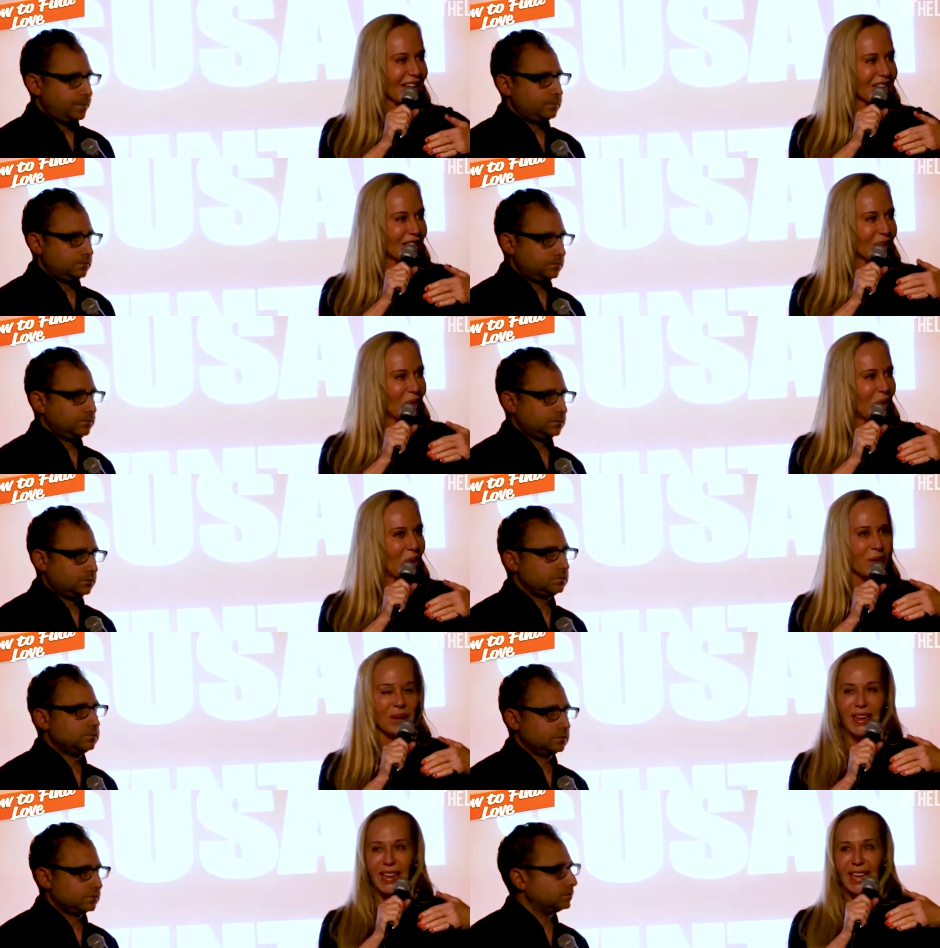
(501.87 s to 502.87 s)
Speaker 1: and it's
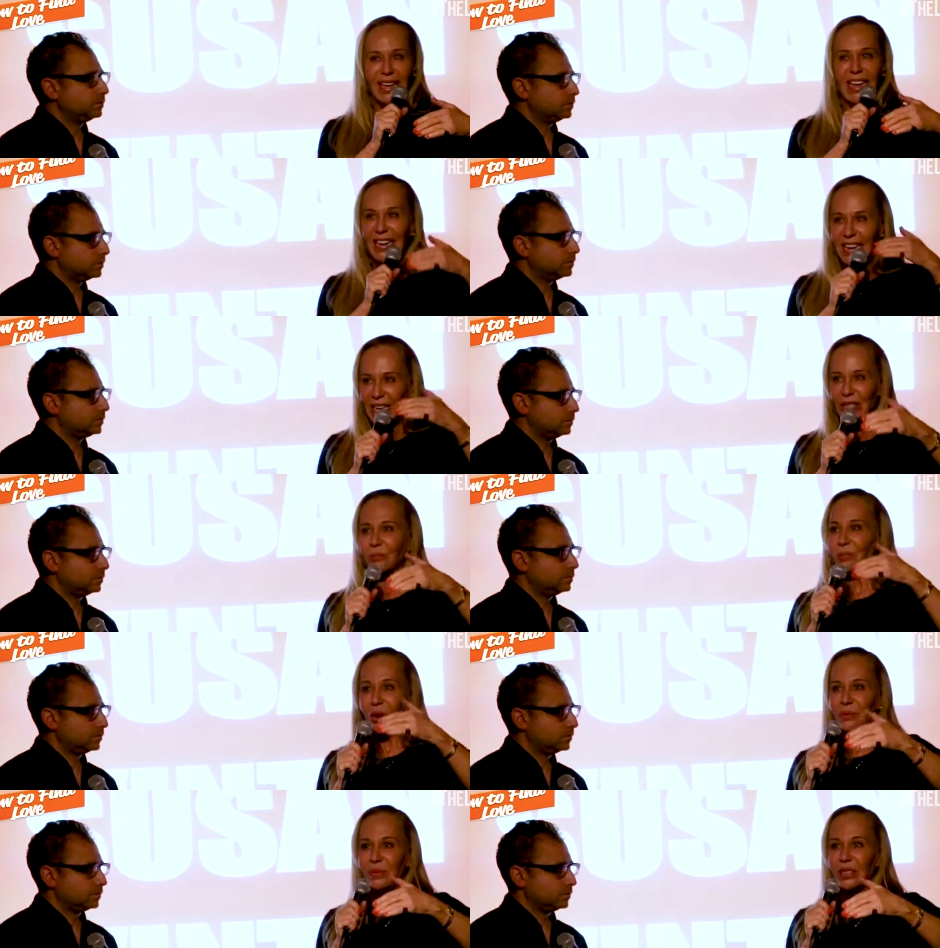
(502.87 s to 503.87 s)
all. It is
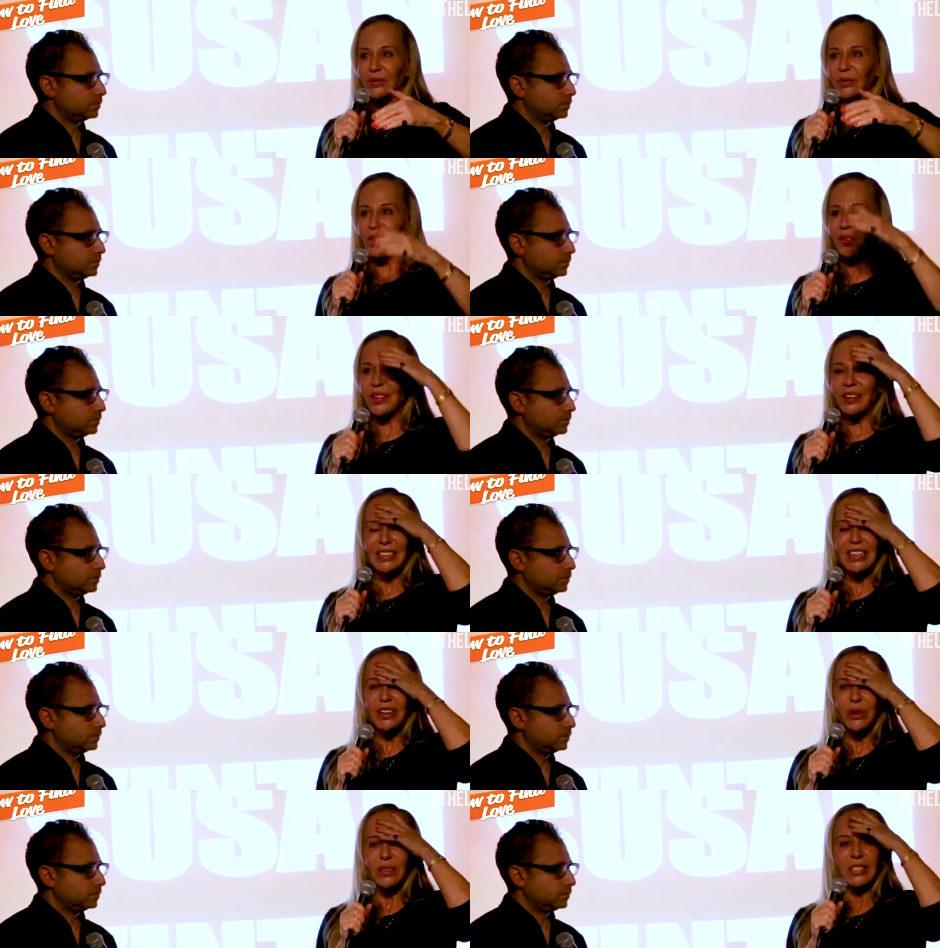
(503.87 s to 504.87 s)
purposeful. There,
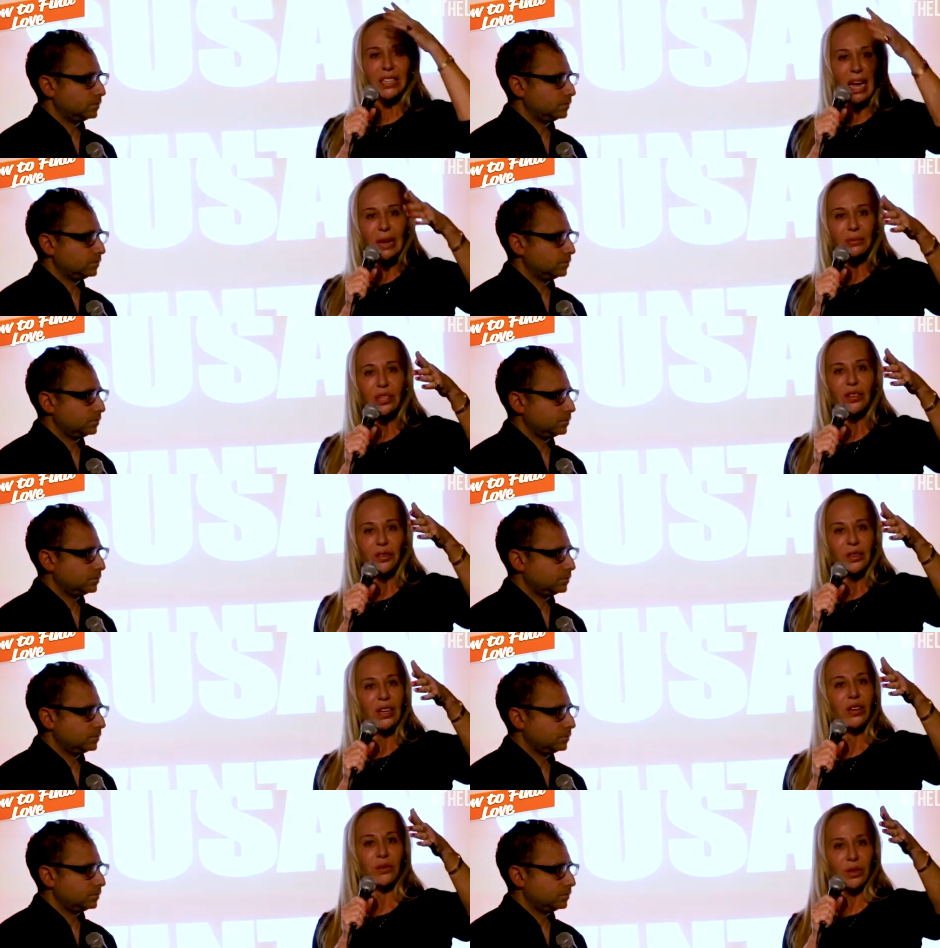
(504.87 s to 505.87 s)
you know, the times that you
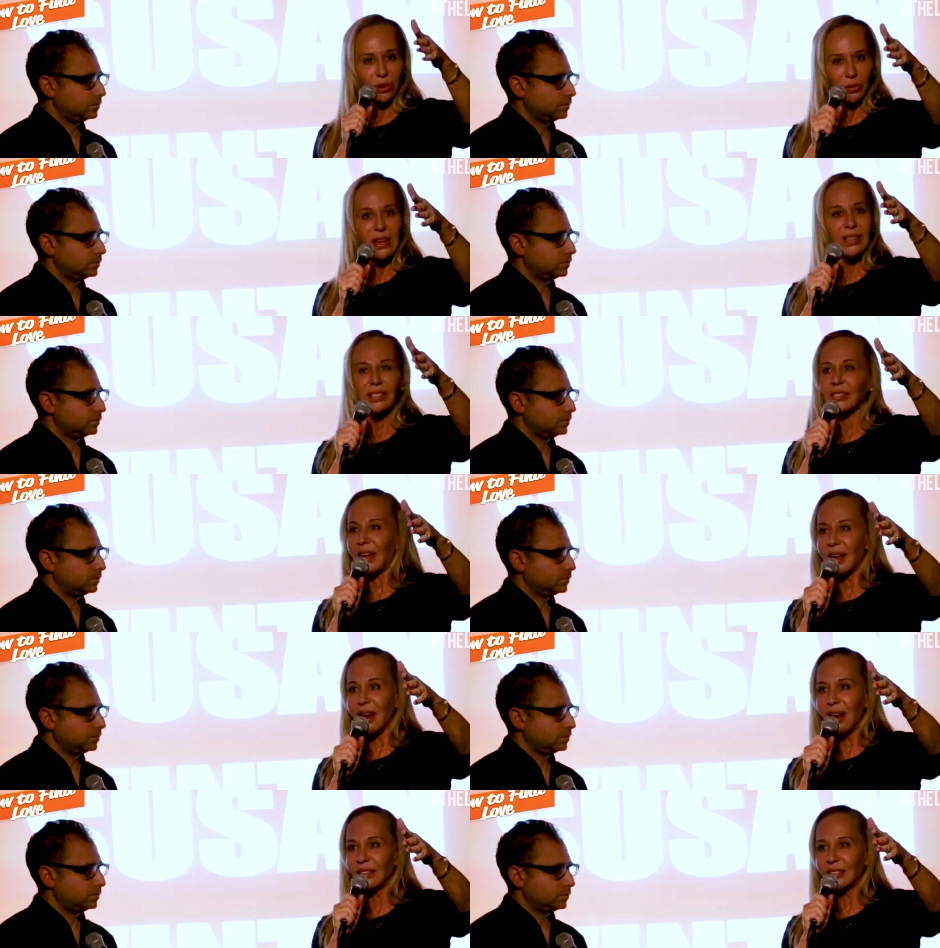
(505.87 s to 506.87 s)
think you're in the greatest
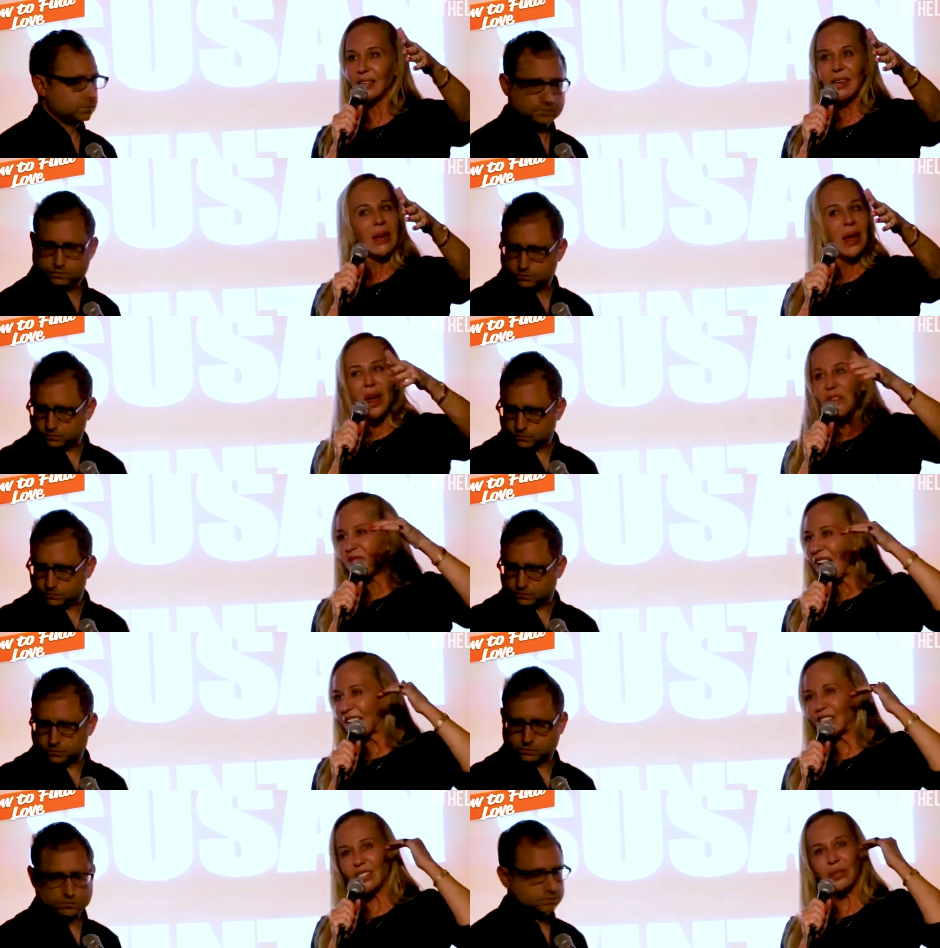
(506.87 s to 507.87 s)
chaos,
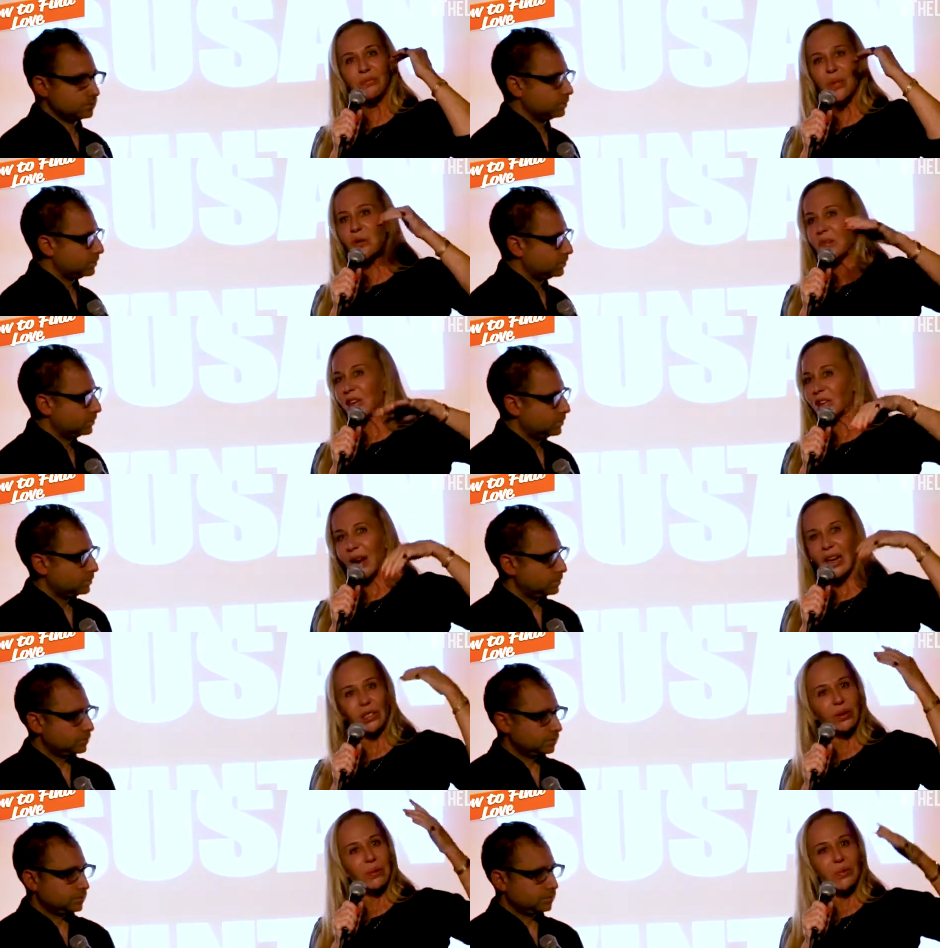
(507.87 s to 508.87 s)
that's the moment you're
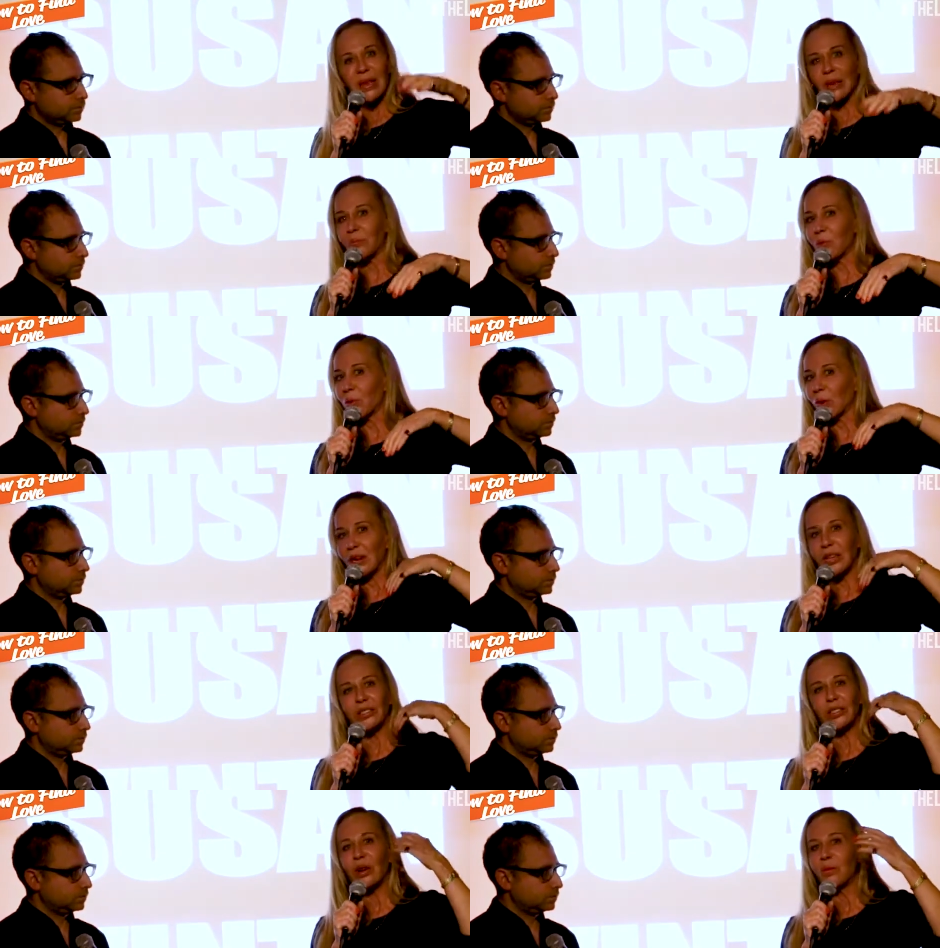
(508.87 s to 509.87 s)
actually being born.
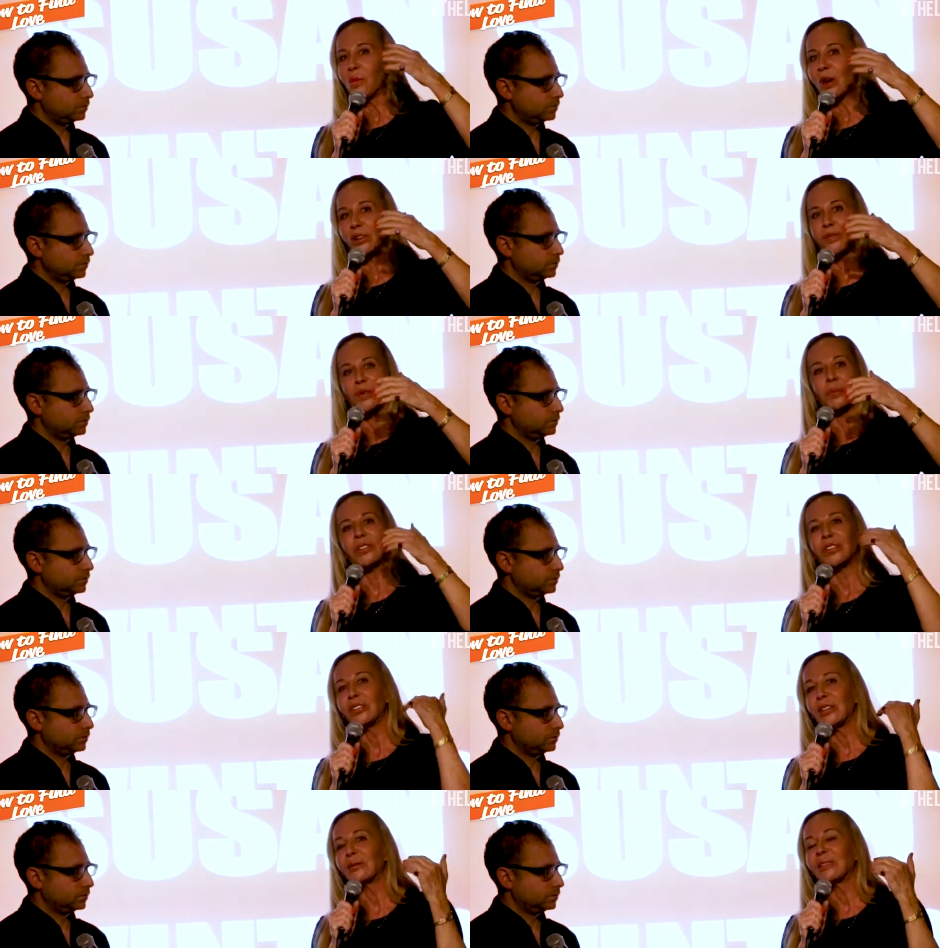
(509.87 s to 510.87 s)
It's so wonderful, but
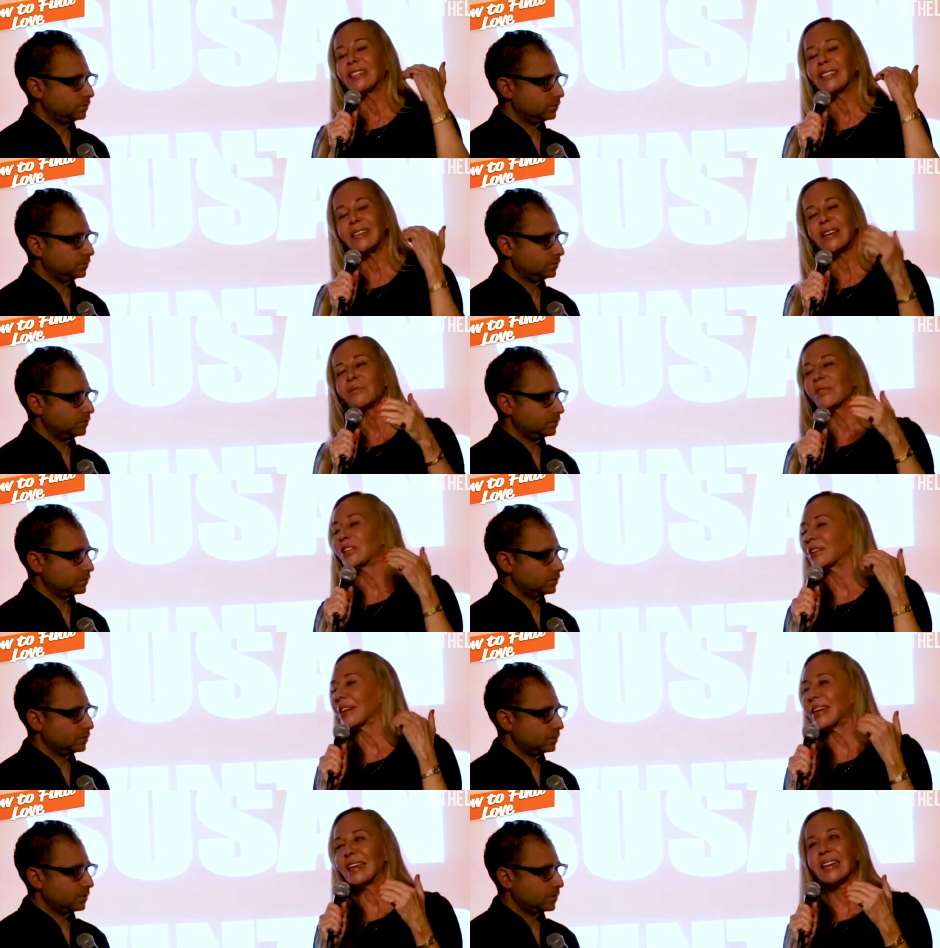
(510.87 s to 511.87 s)
you don't see it when you're
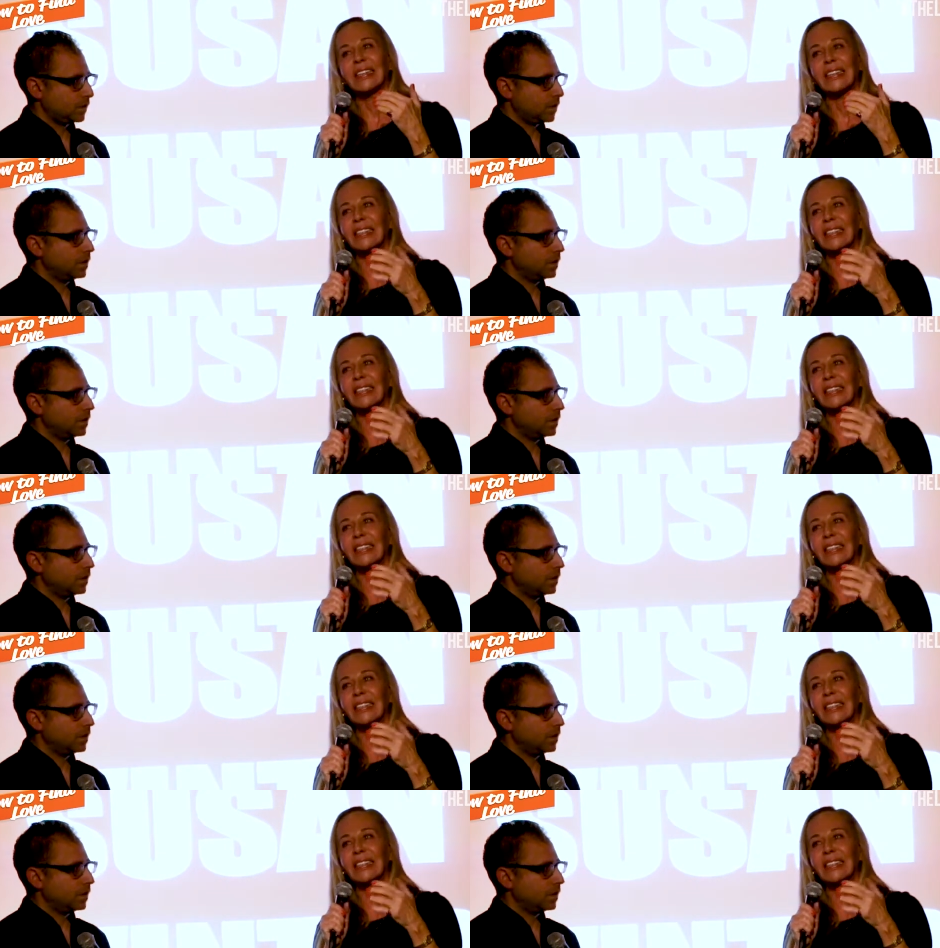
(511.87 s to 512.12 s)
in it